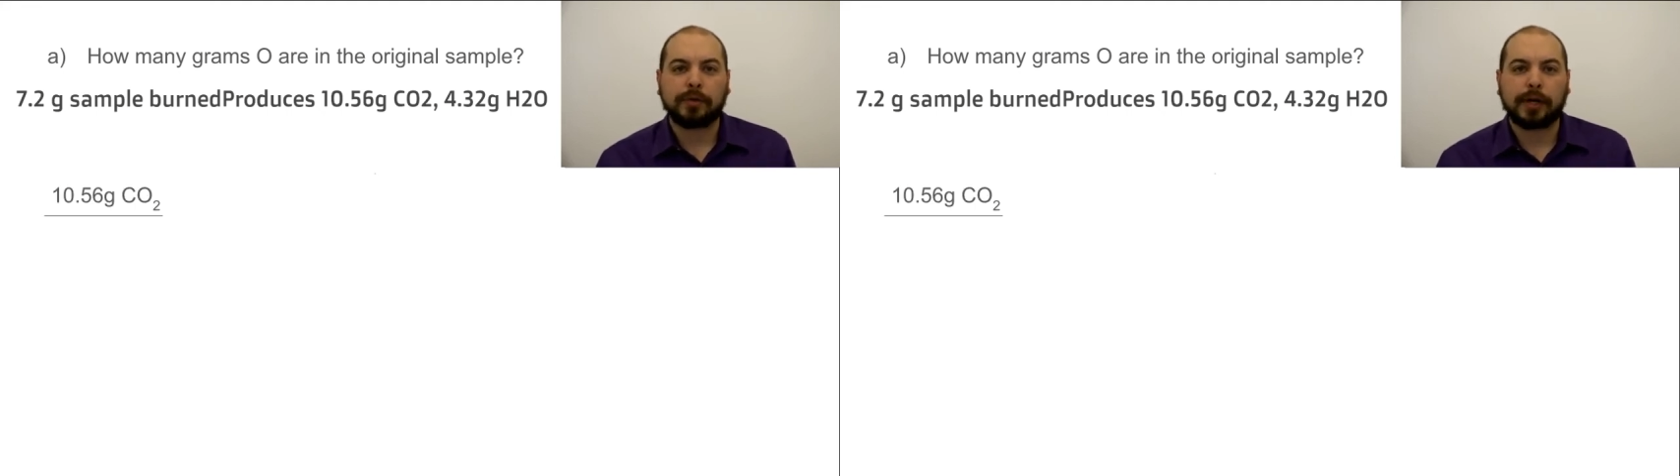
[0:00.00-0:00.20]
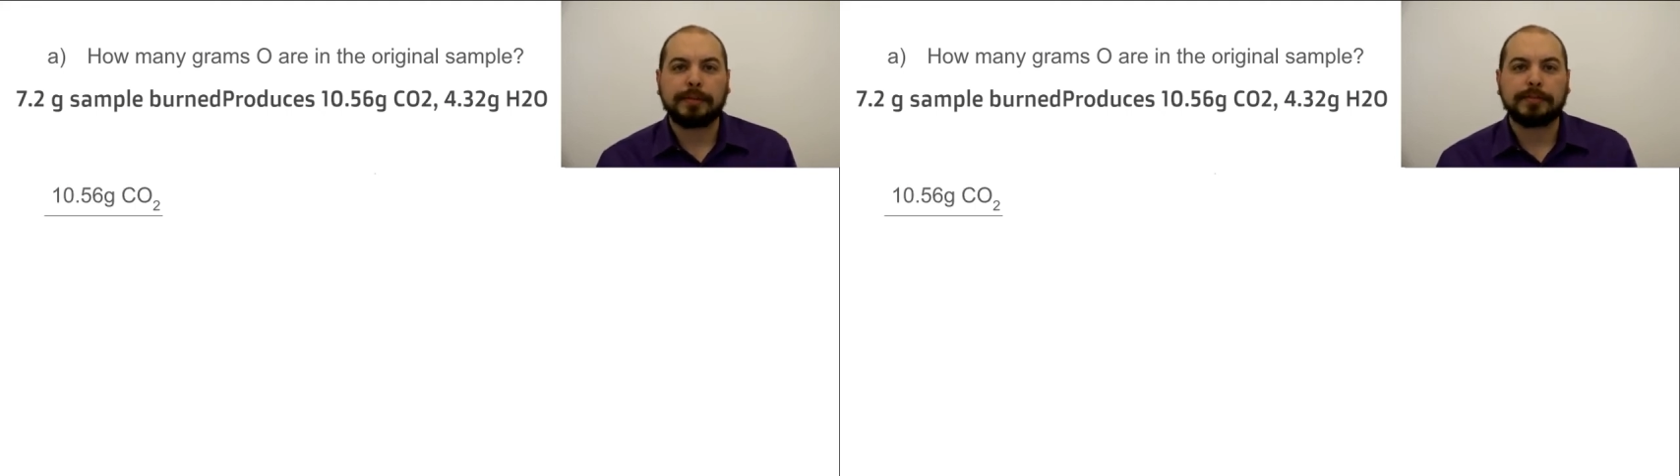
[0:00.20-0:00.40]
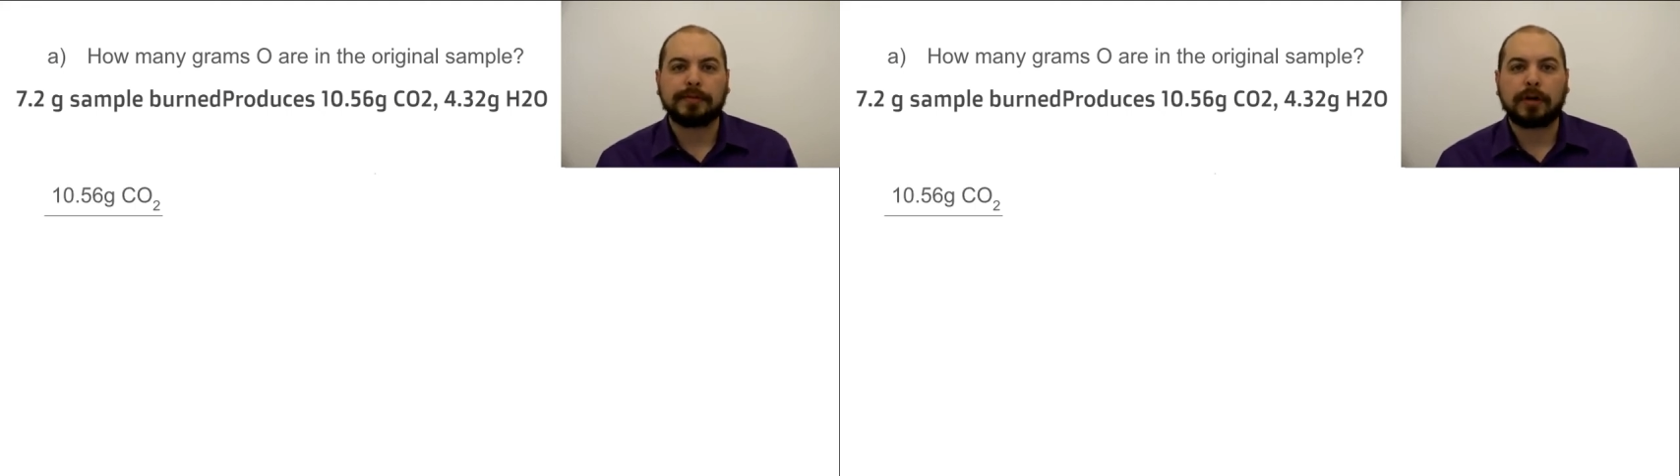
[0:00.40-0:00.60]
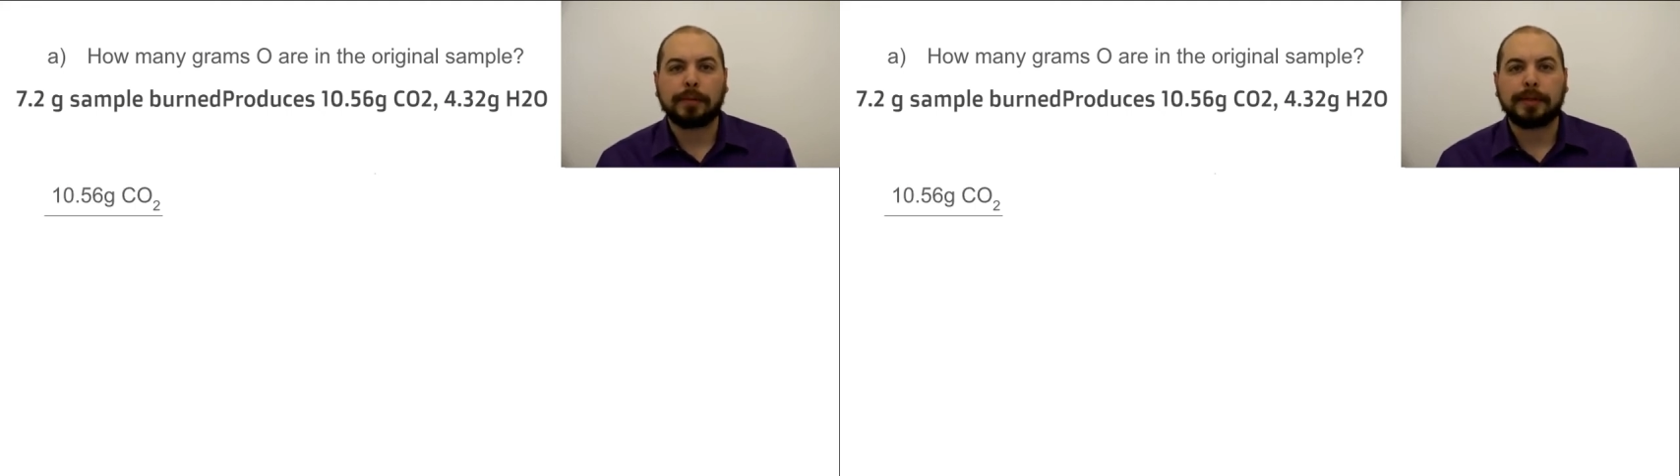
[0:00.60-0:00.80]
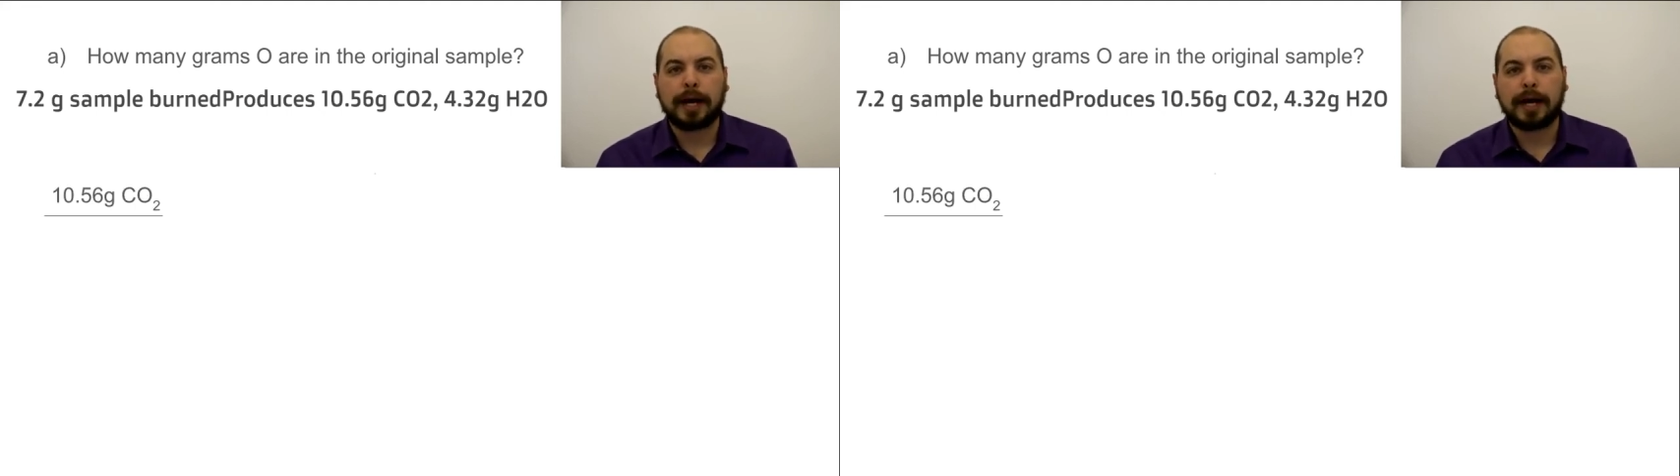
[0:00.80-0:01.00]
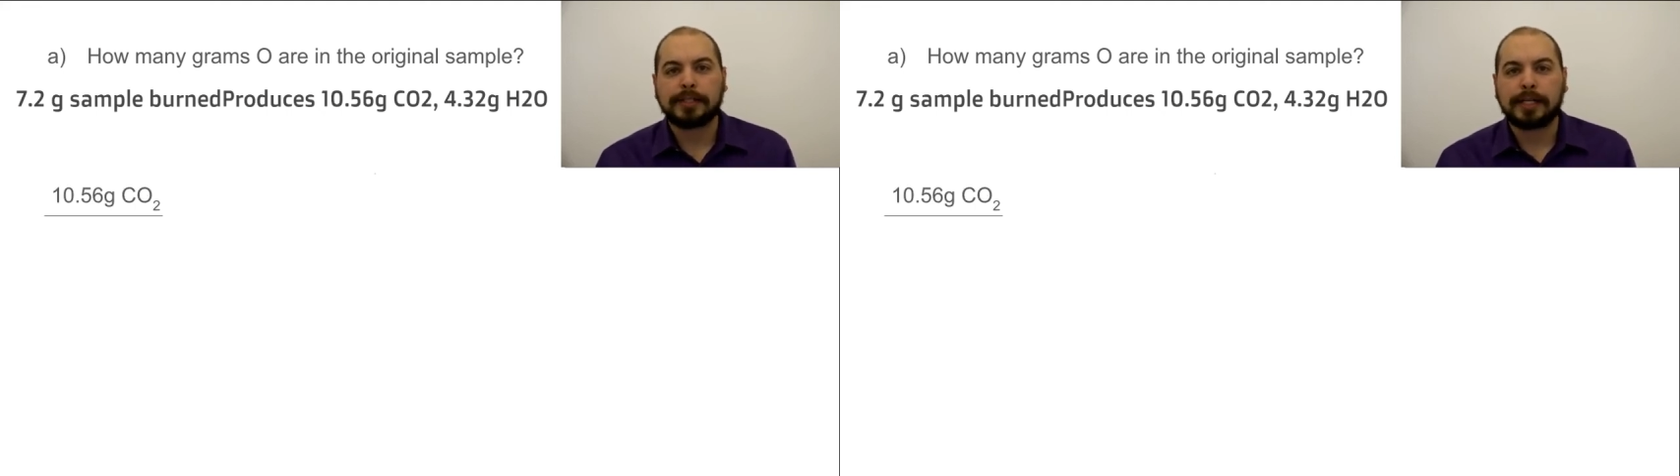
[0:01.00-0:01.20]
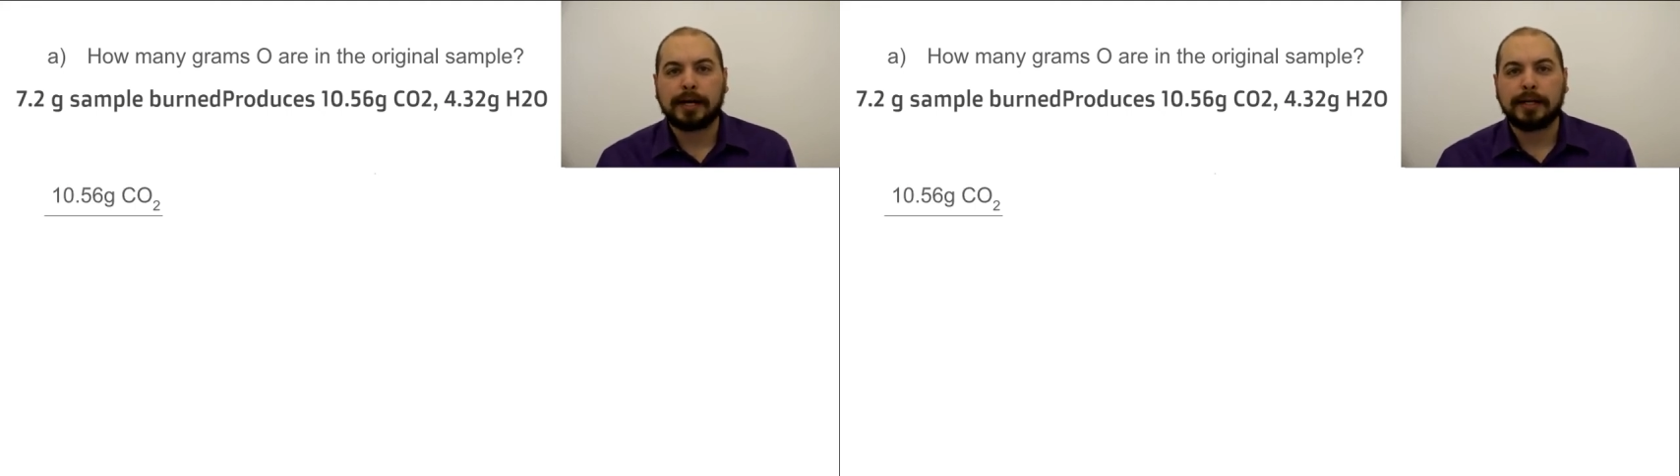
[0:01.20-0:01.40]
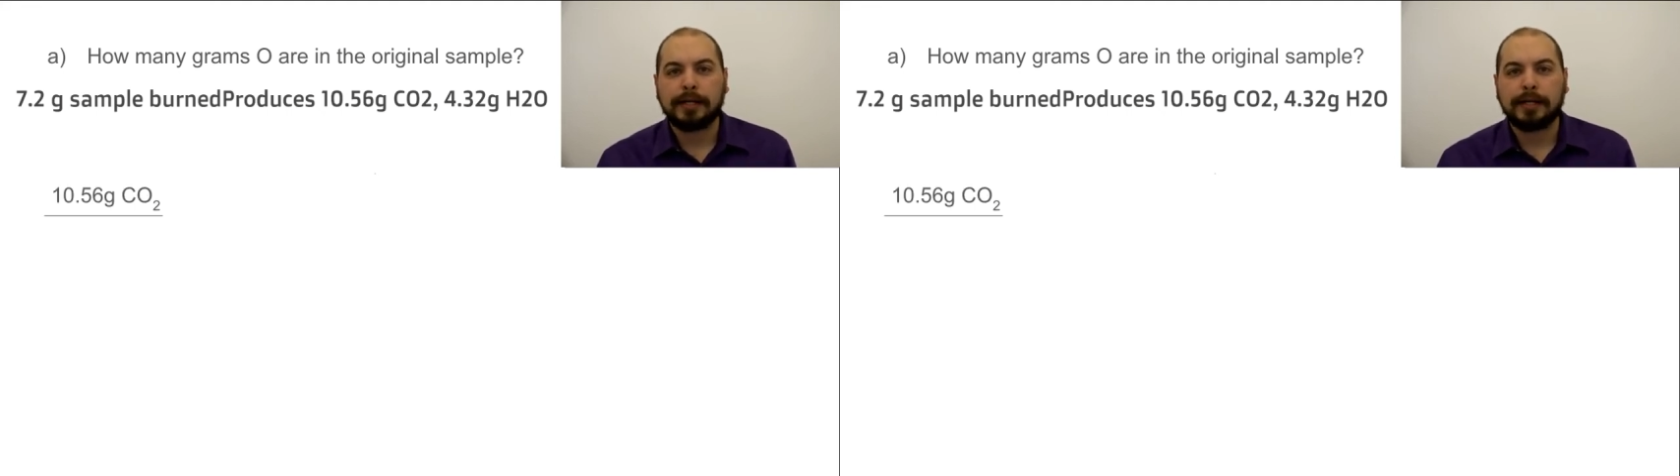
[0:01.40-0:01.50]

grams of carbon dioxide.